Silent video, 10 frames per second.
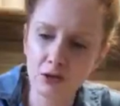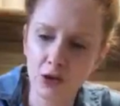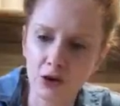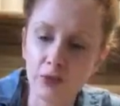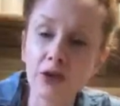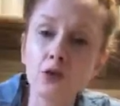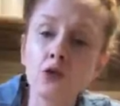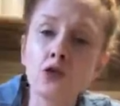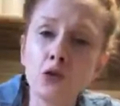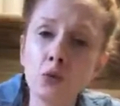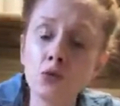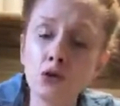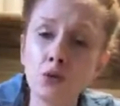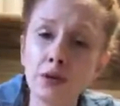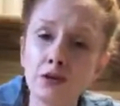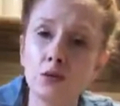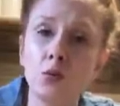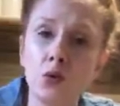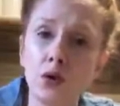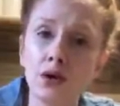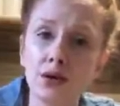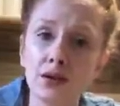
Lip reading: more and we consume so much more.